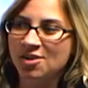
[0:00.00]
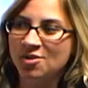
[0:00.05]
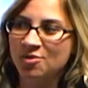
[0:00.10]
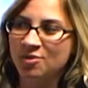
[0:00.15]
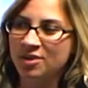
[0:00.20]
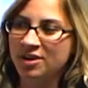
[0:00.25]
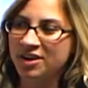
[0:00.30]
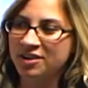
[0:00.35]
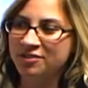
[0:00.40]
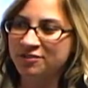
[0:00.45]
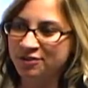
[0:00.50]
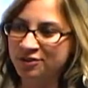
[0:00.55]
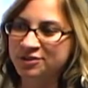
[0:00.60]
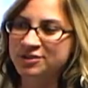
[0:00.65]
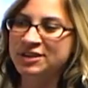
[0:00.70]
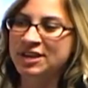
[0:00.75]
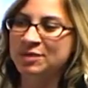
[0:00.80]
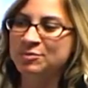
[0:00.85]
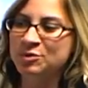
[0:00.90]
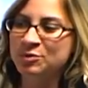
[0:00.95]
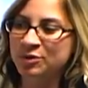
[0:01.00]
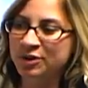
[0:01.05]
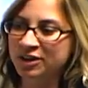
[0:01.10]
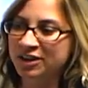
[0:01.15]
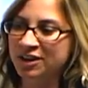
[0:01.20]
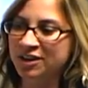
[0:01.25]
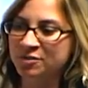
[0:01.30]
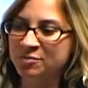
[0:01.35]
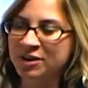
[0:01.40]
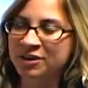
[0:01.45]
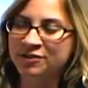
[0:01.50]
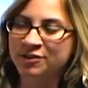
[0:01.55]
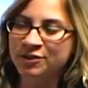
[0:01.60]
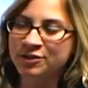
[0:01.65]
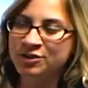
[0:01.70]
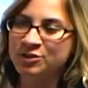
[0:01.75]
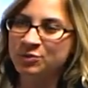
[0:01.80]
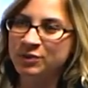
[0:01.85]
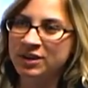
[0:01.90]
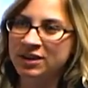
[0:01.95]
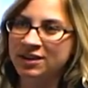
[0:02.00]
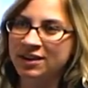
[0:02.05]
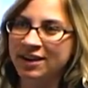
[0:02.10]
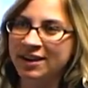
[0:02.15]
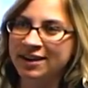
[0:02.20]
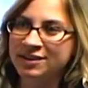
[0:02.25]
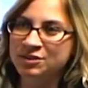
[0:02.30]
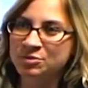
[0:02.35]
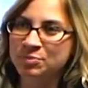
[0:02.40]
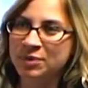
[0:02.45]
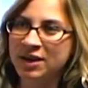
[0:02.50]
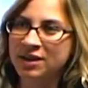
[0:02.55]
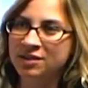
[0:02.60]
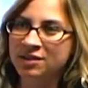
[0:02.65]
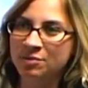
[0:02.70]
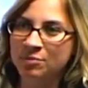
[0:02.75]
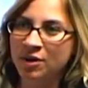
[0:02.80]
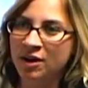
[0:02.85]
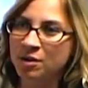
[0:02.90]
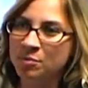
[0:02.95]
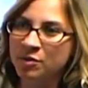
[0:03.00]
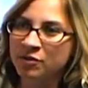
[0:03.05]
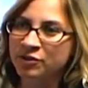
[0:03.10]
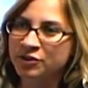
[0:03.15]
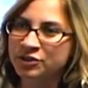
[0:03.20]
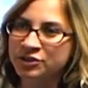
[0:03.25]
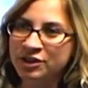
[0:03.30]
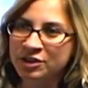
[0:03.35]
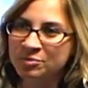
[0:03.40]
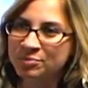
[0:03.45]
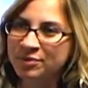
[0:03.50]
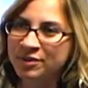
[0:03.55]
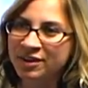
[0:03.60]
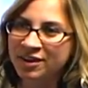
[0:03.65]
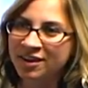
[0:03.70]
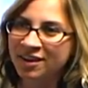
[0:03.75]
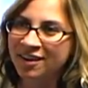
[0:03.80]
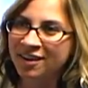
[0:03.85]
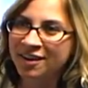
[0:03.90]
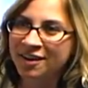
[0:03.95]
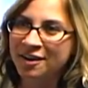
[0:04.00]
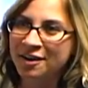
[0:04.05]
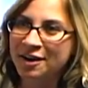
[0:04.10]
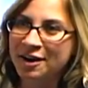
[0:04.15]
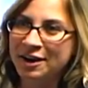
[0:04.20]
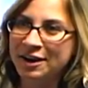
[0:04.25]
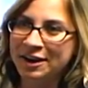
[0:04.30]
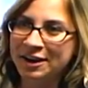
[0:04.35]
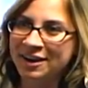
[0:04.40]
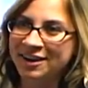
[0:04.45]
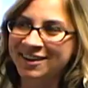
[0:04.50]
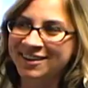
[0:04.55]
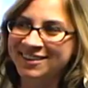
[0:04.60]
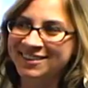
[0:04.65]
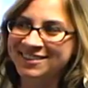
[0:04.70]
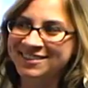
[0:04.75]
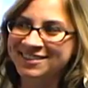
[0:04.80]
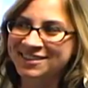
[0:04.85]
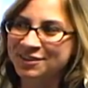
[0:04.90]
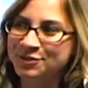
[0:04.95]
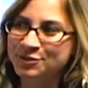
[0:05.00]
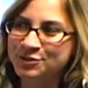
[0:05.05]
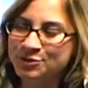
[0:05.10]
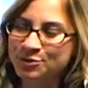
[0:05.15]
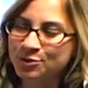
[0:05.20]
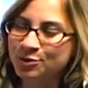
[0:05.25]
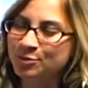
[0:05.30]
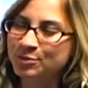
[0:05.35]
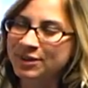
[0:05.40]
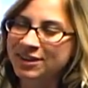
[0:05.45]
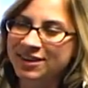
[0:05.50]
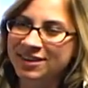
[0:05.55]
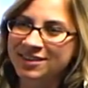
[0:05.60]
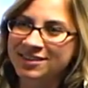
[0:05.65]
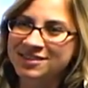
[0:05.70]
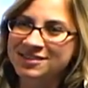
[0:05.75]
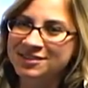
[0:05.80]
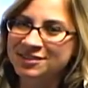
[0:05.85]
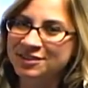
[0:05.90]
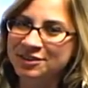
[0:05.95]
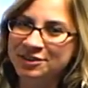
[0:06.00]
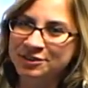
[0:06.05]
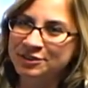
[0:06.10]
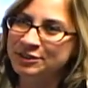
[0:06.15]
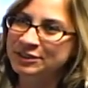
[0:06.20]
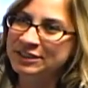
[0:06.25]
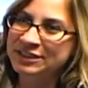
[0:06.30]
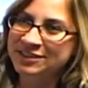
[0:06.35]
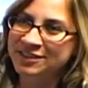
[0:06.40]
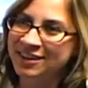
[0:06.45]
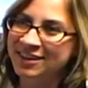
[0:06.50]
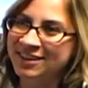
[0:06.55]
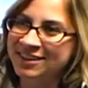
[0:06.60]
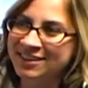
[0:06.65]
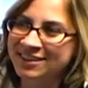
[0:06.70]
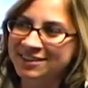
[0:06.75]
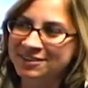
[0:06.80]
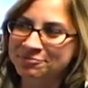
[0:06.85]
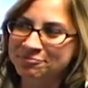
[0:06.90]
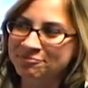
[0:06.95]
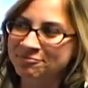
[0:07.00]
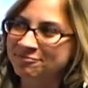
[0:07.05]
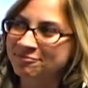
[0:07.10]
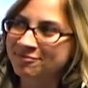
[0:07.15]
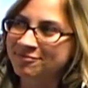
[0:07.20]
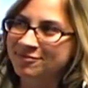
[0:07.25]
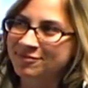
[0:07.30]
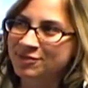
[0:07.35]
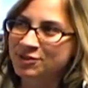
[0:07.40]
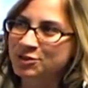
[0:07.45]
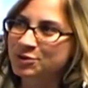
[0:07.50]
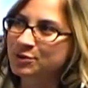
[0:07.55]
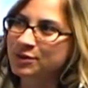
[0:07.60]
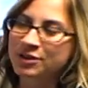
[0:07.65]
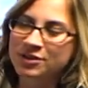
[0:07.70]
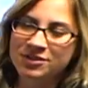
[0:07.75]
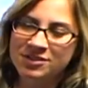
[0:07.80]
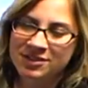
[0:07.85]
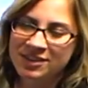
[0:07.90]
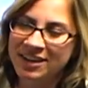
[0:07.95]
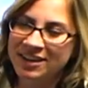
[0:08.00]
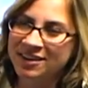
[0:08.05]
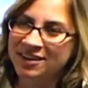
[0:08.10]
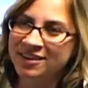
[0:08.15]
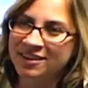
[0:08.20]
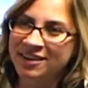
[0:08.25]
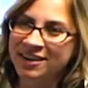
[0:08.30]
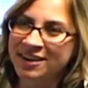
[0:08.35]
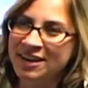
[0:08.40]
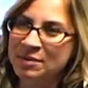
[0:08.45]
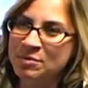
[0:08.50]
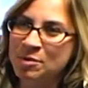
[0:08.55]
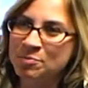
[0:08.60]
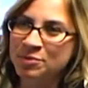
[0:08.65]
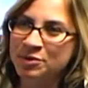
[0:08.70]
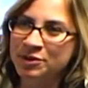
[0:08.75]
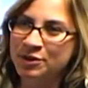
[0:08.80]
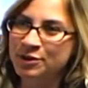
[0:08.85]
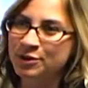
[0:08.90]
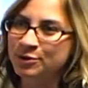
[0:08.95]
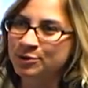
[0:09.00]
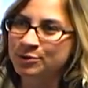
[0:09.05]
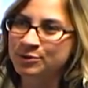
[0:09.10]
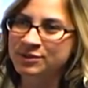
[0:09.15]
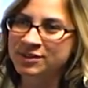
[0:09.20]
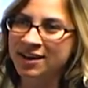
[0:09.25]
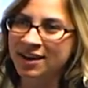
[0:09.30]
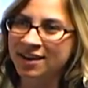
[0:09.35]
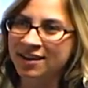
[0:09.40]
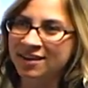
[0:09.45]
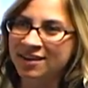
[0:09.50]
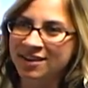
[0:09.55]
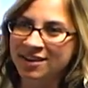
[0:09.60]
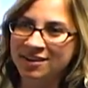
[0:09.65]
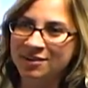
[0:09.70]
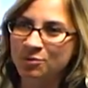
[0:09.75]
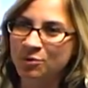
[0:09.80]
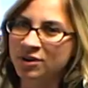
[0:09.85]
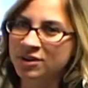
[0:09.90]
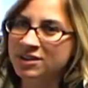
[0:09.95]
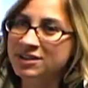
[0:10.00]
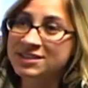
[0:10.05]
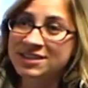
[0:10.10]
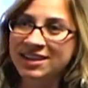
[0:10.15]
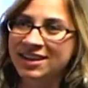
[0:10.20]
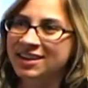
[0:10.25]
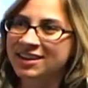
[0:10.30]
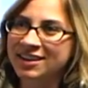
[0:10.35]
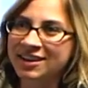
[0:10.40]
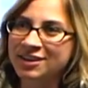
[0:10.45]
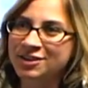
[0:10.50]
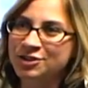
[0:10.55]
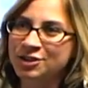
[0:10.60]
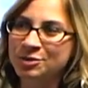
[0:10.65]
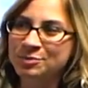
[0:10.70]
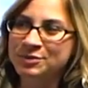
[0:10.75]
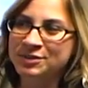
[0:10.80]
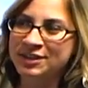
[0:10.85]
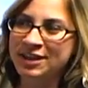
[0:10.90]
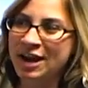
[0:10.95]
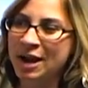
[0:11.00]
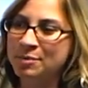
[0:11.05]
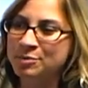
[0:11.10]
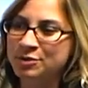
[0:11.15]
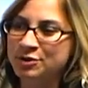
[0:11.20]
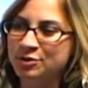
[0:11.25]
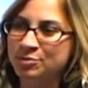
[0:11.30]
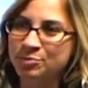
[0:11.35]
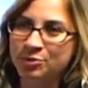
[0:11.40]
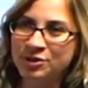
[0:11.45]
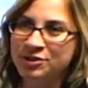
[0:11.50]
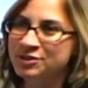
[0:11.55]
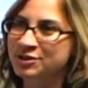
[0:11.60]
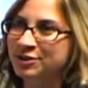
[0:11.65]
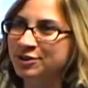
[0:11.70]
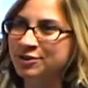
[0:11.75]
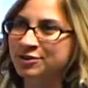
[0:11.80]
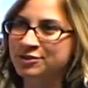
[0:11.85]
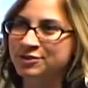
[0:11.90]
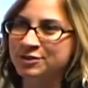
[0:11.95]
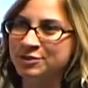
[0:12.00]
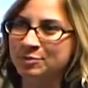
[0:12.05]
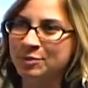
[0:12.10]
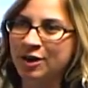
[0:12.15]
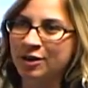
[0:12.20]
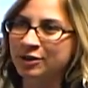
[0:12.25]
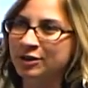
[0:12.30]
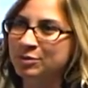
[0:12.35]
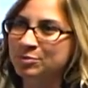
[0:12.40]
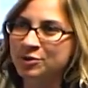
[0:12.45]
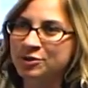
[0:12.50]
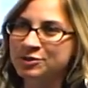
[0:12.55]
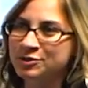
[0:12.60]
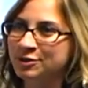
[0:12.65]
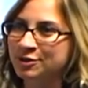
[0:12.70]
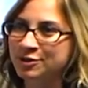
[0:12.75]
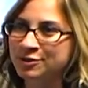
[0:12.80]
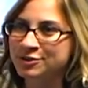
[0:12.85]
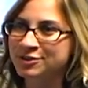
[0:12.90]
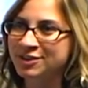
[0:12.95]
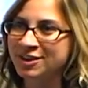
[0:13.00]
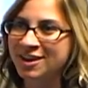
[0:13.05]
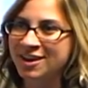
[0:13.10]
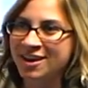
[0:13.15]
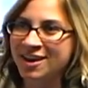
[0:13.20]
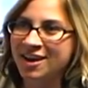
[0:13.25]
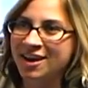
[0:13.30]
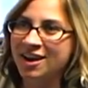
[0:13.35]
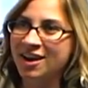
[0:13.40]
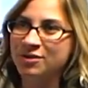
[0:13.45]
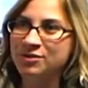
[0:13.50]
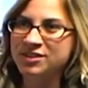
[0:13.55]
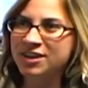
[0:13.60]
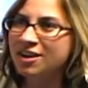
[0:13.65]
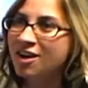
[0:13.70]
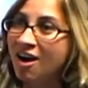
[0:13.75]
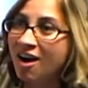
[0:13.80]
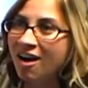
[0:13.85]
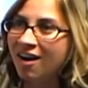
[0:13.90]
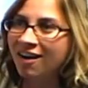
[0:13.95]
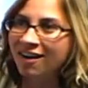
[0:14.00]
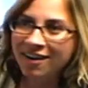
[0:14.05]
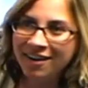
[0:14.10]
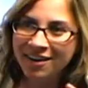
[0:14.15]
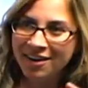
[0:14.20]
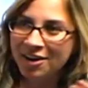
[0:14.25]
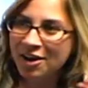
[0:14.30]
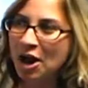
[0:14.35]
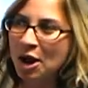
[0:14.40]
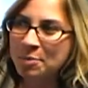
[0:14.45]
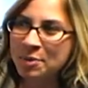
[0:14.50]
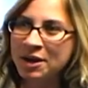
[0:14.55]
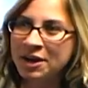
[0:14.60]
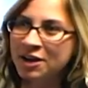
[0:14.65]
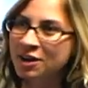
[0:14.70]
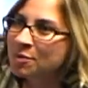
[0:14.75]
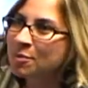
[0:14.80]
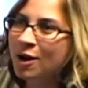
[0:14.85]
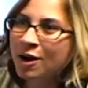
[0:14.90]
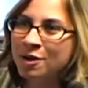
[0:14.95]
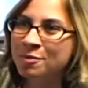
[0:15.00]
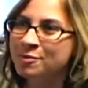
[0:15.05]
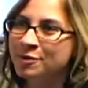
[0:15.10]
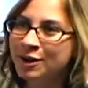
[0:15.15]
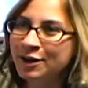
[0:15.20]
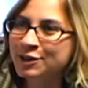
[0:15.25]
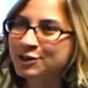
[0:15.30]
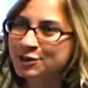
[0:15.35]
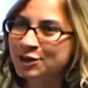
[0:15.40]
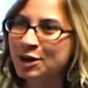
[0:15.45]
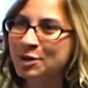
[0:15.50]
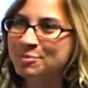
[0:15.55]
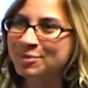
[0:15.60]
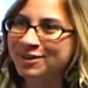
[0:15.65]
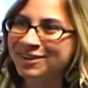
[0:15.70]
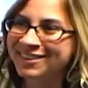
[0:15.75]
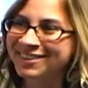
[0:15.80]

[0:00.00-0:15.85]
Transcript: When I first came to work here, my first week, I got to paint the bottom of a ship. and it was cool because literally like two years later, it came up in the news that one of the TAK ships captured prisoners, Somali prisoners, and I was like, oh, I painted the bottom of that ship.